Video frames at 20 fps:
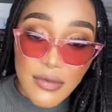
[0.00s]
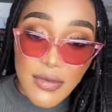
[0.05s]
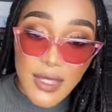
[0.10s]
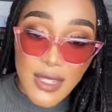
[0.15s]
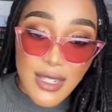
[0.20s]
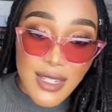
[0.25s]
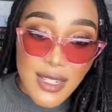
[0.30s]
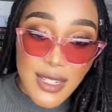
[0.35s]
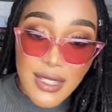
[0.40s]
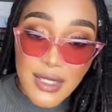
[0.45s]

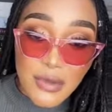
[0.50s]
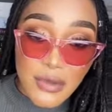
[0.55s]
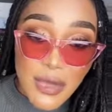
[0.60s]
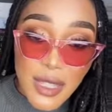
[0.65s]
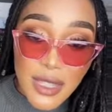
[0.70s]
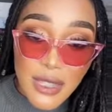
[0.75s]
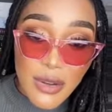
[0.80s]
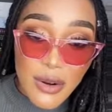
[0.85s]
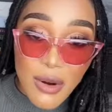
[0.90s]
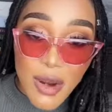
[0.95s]
It doesn't
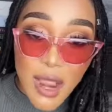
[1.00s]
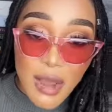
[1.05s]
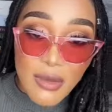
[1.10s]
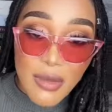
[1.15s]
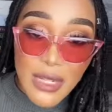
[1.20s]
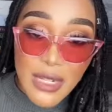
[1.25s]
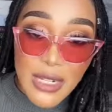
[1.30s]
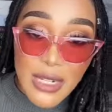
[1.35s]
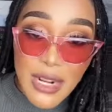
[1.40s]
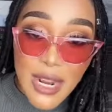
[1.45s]
mean the crime
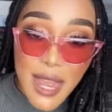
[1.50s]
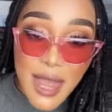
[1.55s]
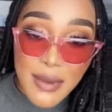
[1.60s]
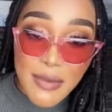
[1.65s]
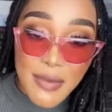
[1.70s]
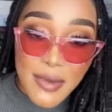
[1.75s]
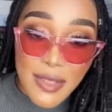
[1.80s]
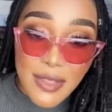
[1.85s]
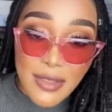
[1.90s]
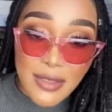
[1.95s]
didn't
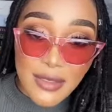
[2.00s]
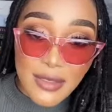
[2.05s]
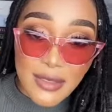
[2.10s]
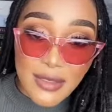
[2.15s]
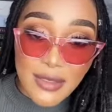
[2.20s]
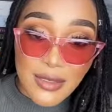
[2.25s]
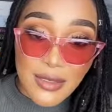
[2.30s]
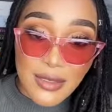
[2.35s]
happen.